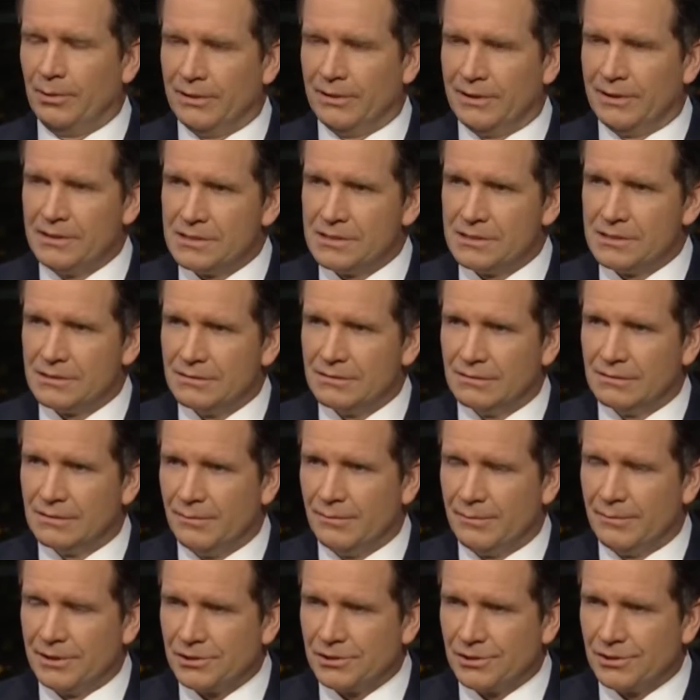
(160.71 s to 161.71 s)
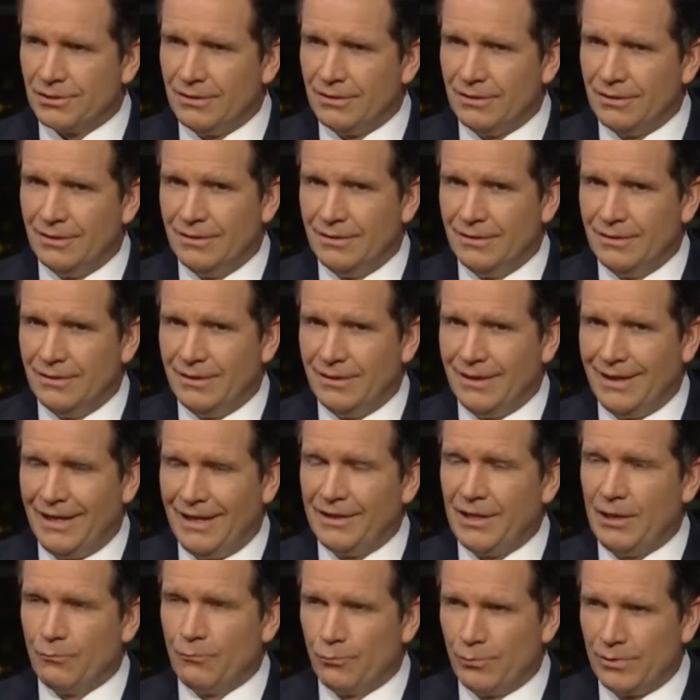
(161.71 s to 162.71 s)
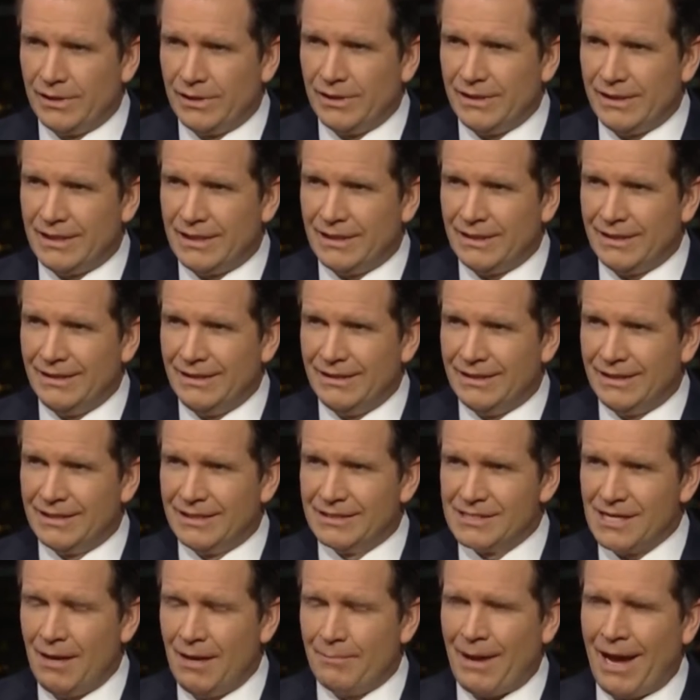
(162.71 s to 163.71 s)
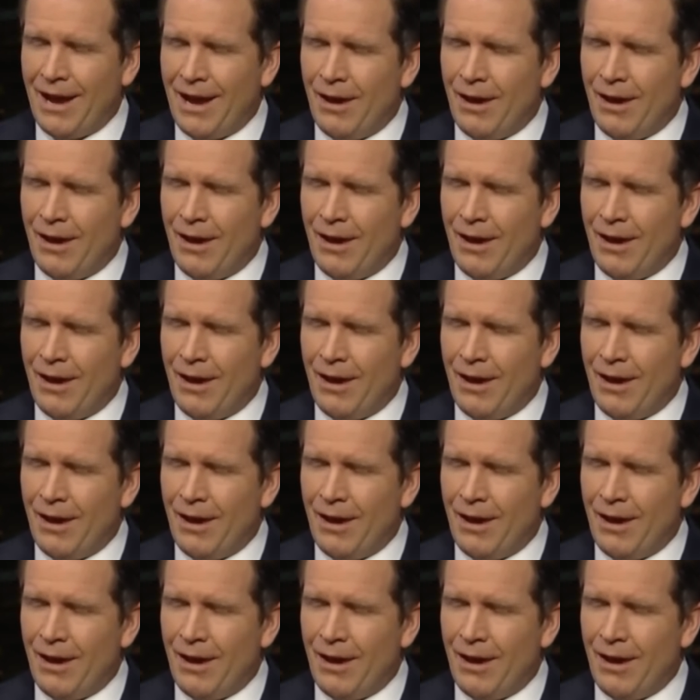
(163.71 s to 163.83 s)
police commissioner, and they really cleaned things up.